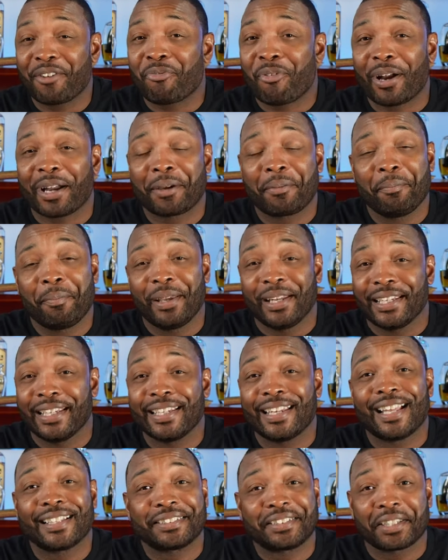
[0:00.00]

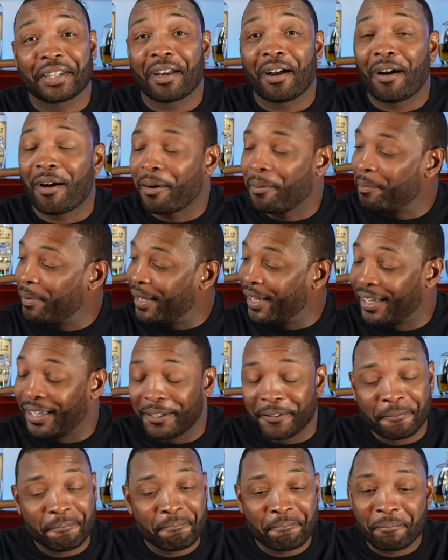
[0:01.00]
recommended that cigar,
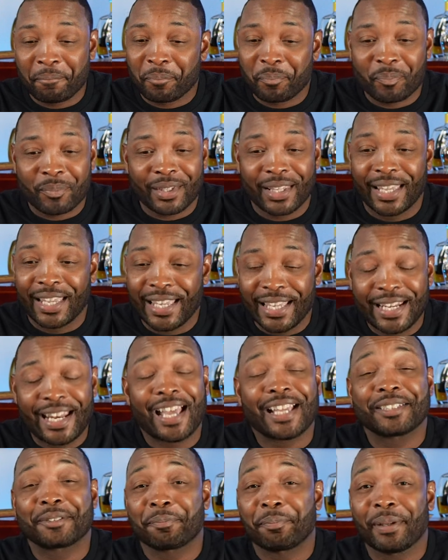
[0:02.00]
man, it
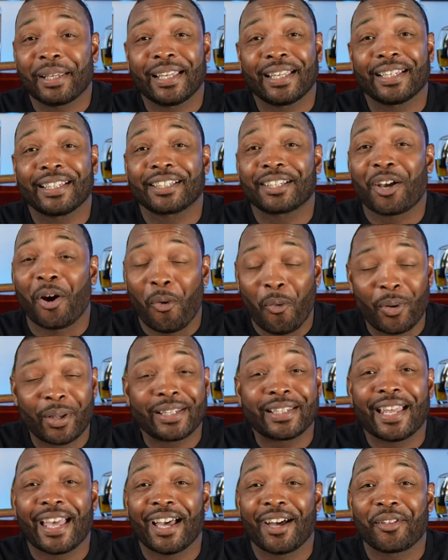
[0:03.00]
has been
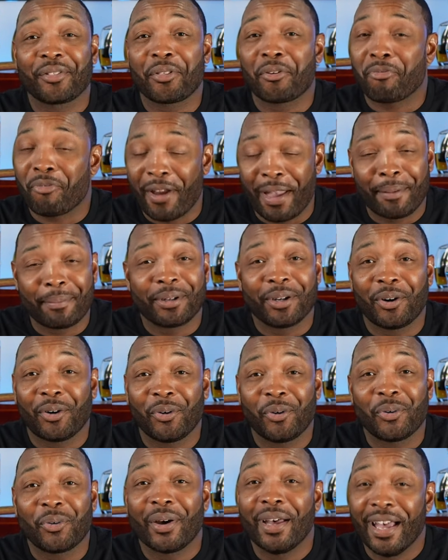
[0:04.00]
going down the rabbit
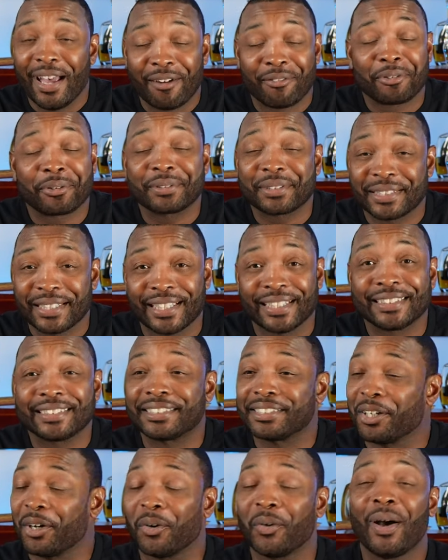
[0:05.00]
hole ever since.
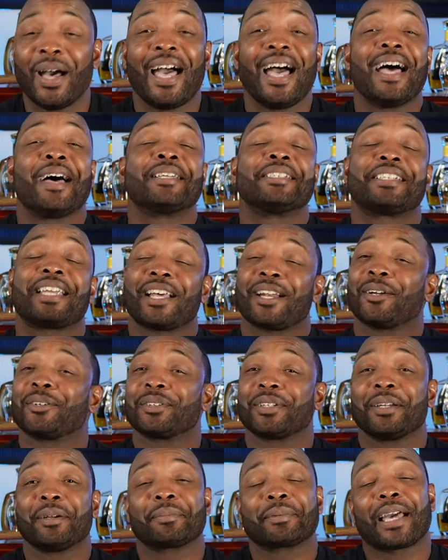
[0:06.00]
So shout out
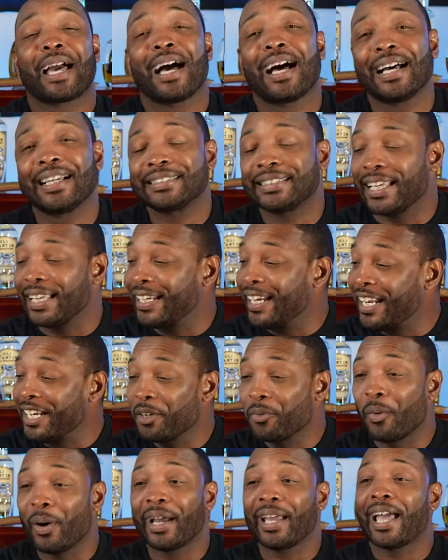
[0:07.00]
to them guys. And
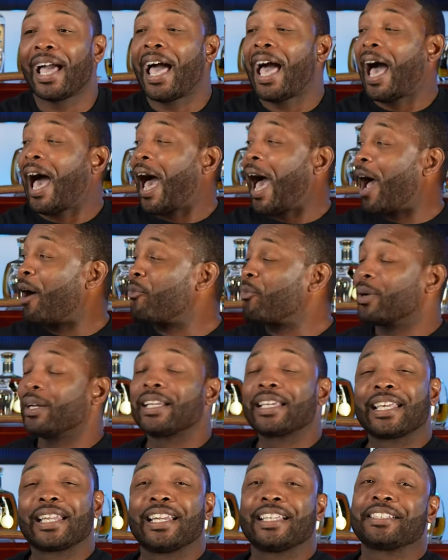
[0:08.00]
anyway, I want
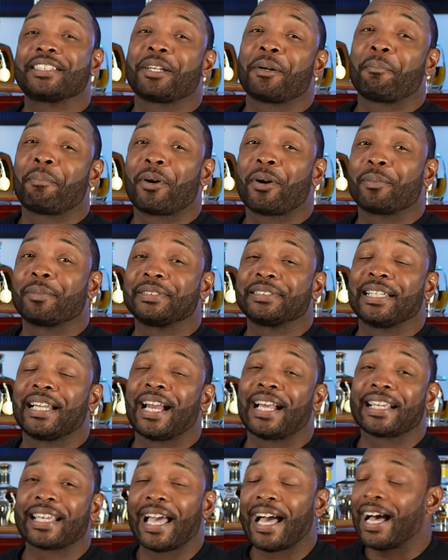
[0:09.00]
to get into the bourbons that
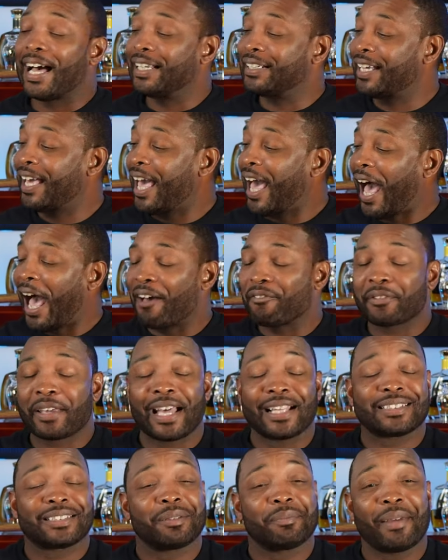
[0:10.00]
I got. I've
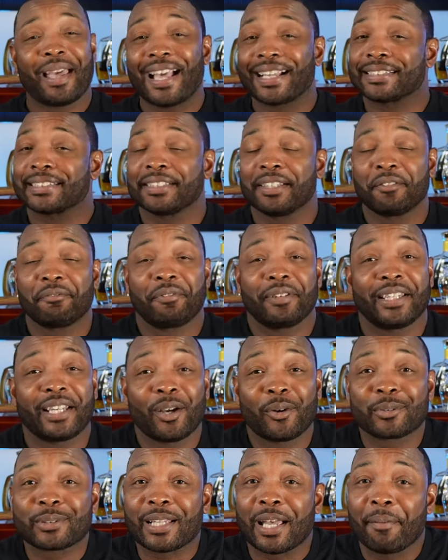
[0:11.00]
got some excellent
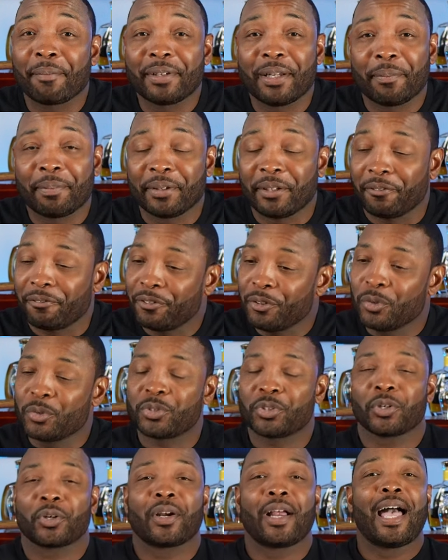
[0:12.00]
videos coming up in the
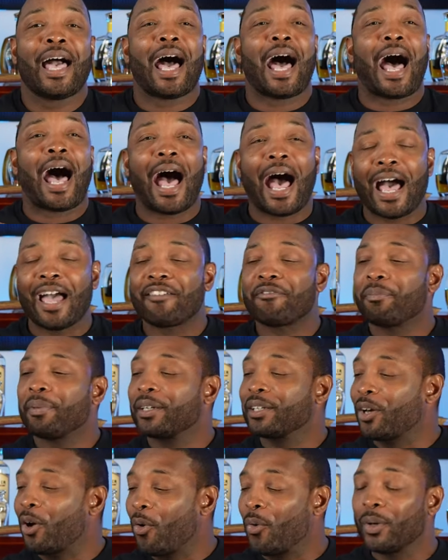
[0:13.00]
future. I've
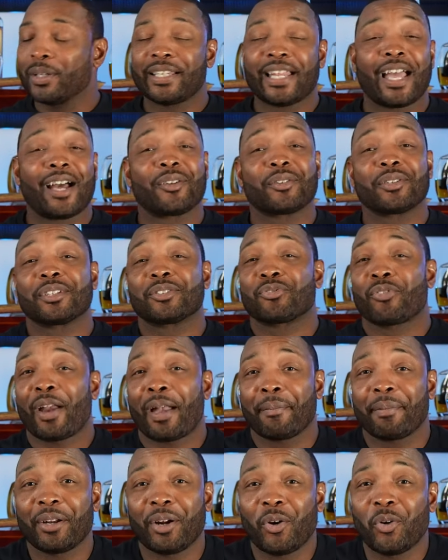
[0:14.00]
been going down this
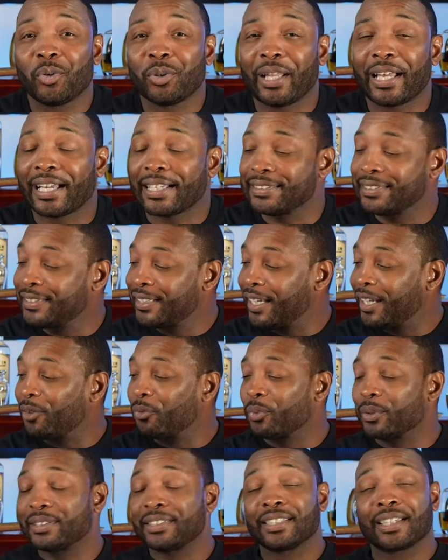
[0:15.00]
rabbit hole, like I said,
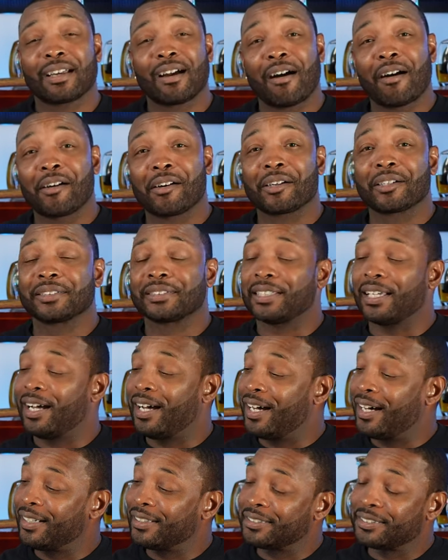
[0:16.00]
with cigars.
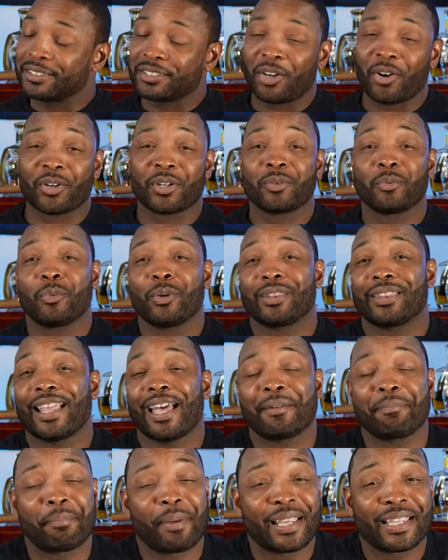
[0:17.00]
Uh, started with
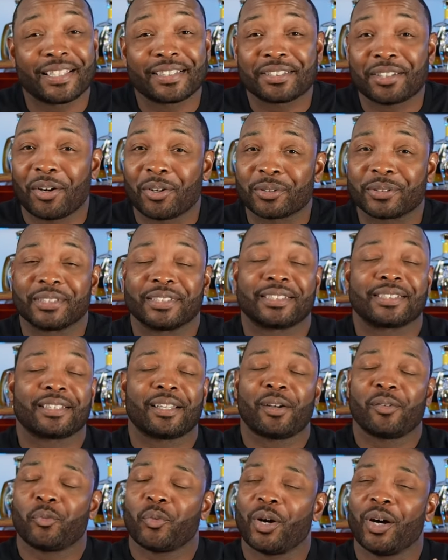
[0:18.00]
that Bellas Artes.
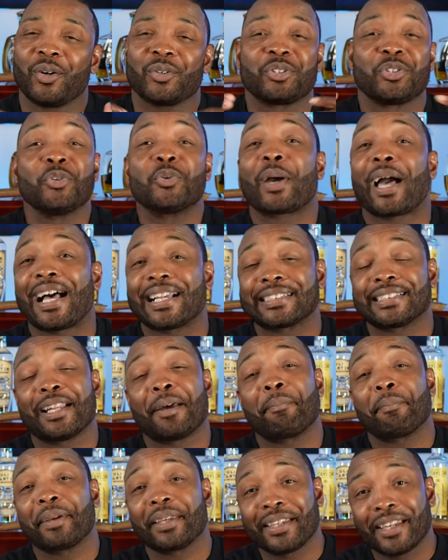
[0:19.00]
Well, you guys
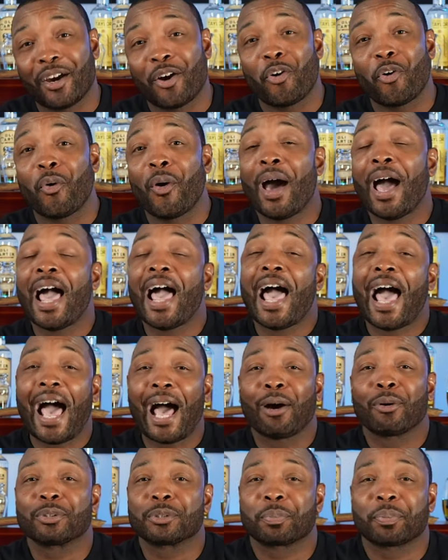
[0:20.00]
let me know
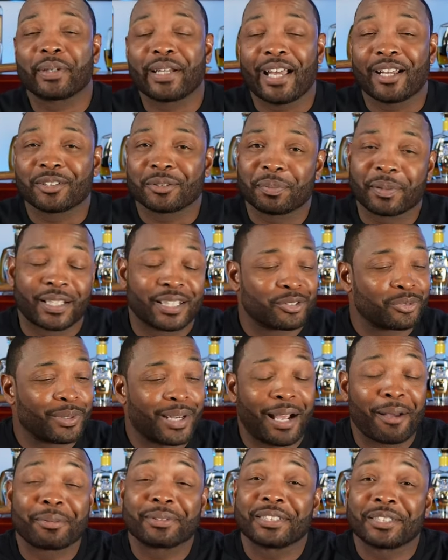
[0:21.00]
how it's pronounced because when
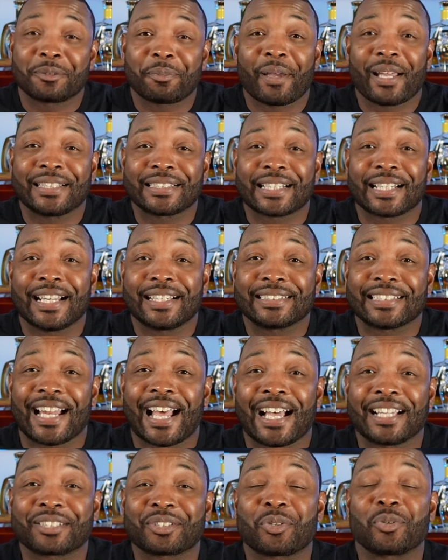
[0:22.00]
I was in Spanish class in
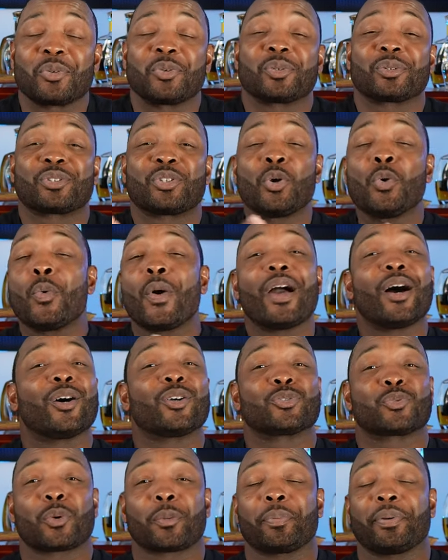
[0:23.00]
high school, two
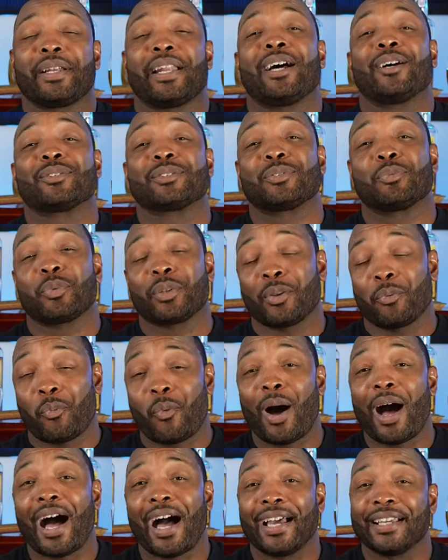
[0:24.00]
L's were pronounced with a
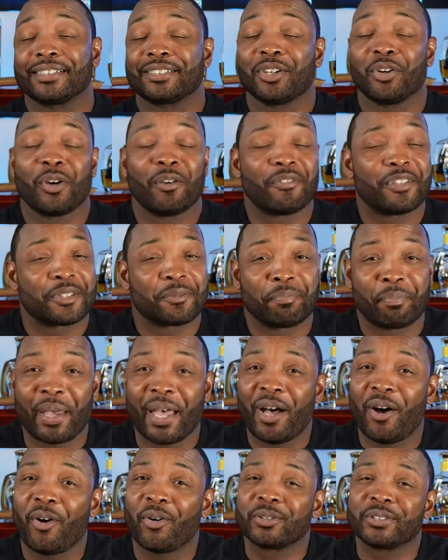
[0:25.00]
Y. So if it's
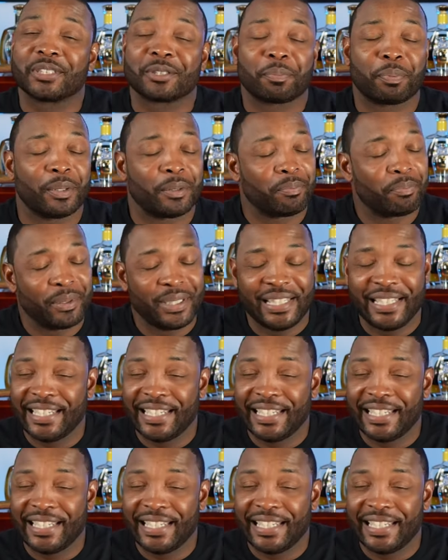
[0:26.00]
Bell, just put B